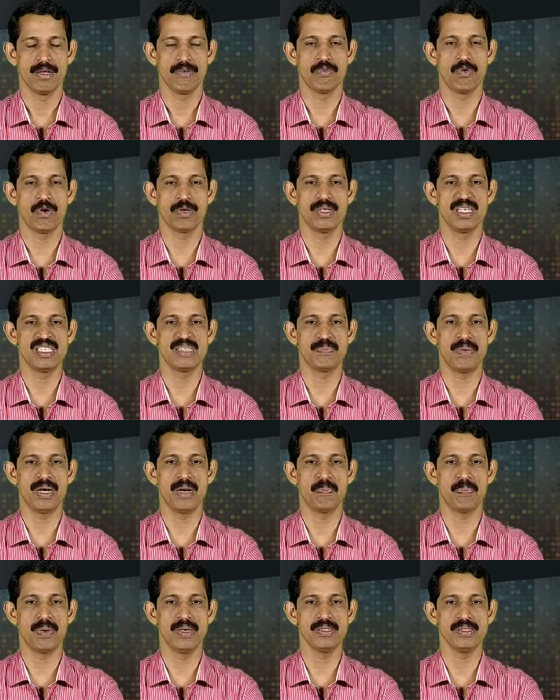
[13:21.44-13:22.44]
For this
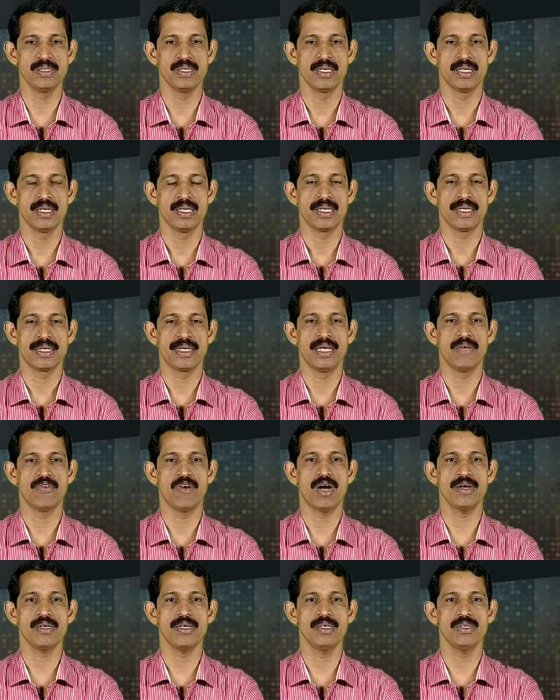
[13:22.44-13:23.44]
purpose, he
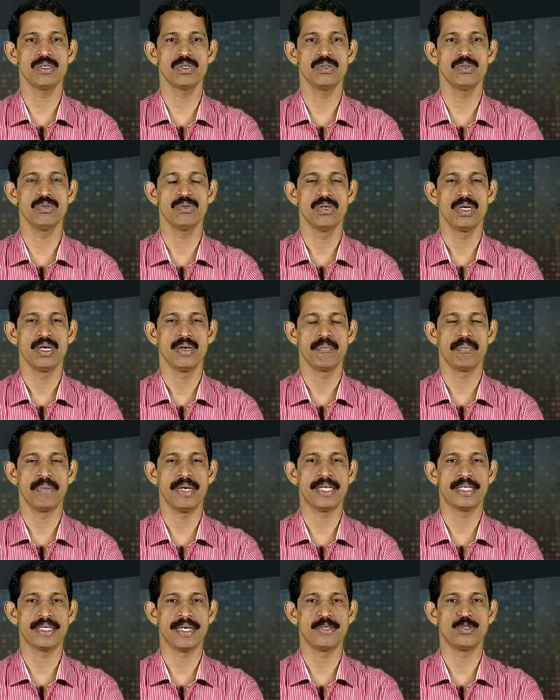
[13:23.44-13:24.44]
wanted to
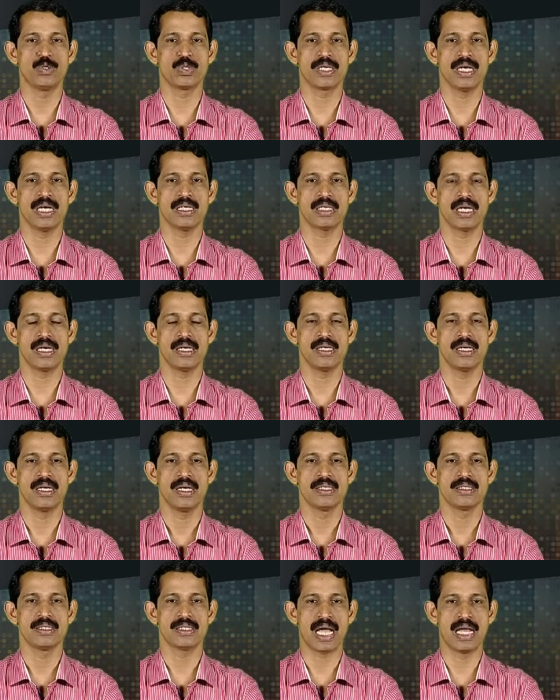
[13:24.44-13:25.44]
make education
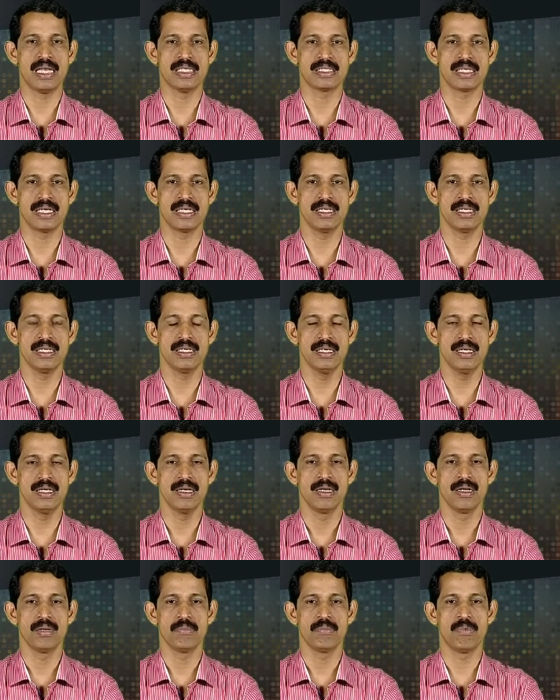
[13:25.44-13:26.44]
child centered,
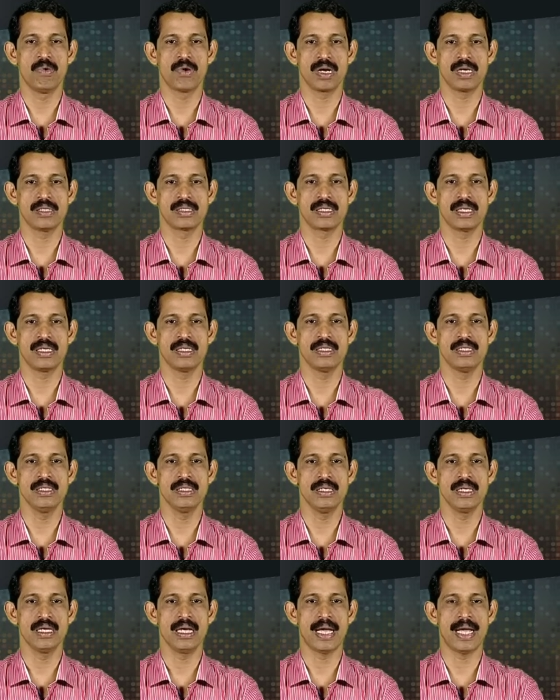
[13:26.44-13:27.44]
moral
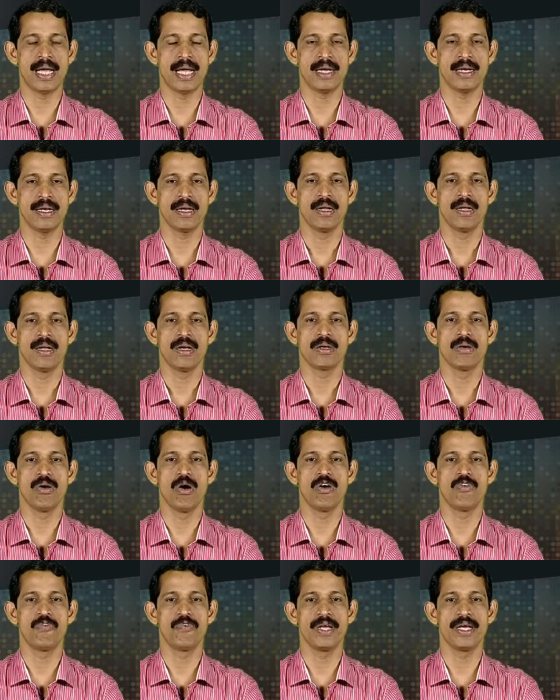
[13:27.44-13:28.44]
centered and
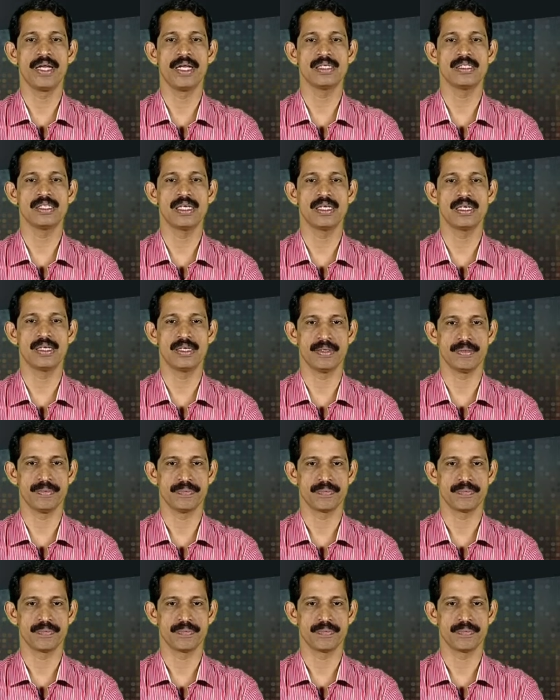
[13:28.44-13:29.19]
God fearing centered.